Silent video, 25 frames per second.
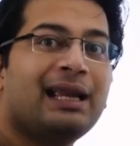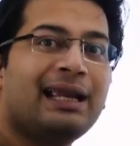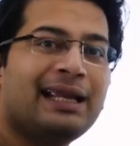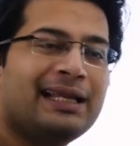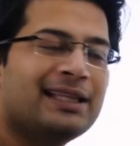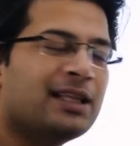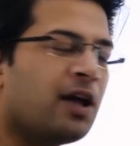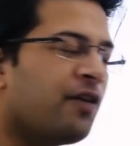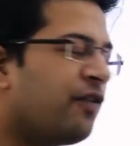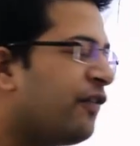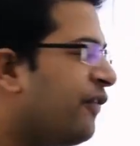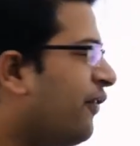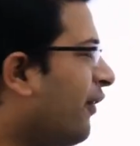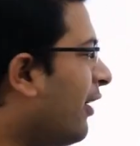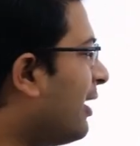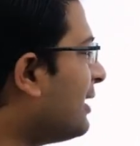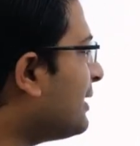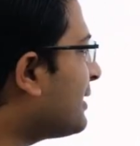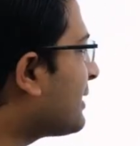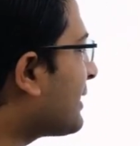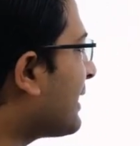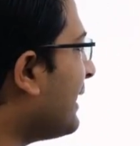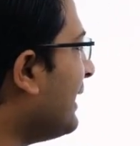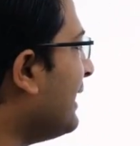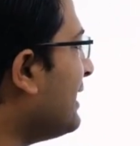In the
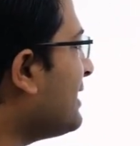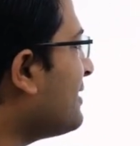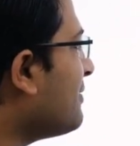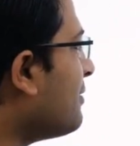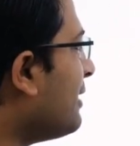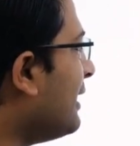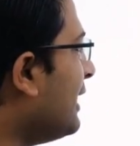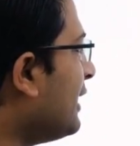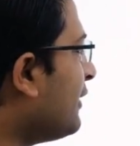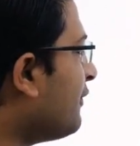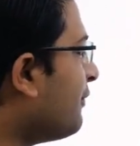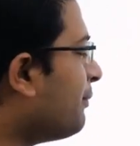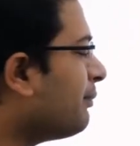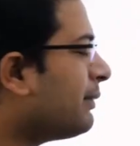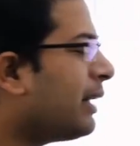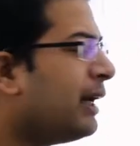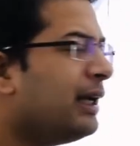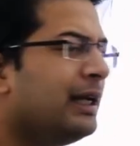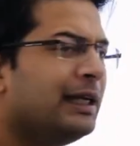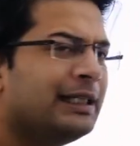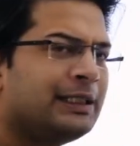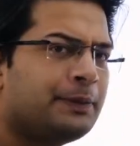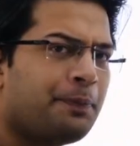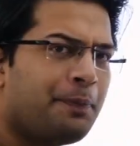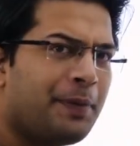first case, the
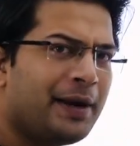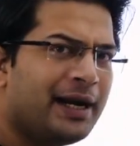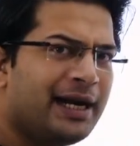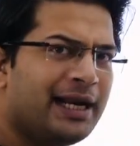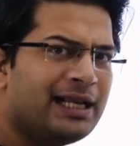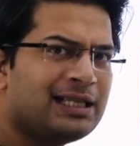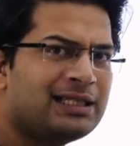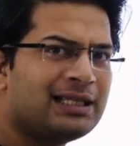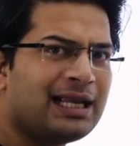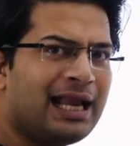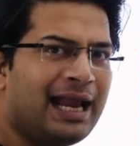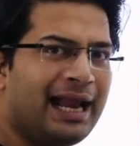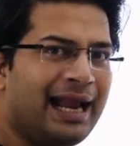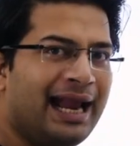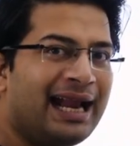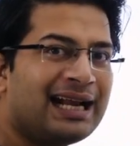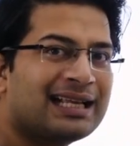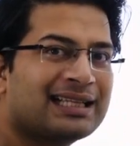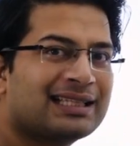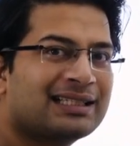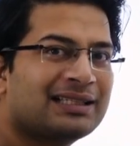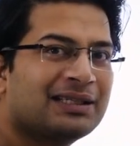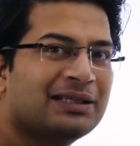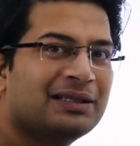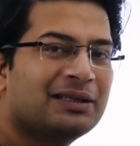speed is
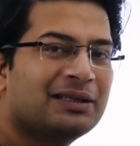x,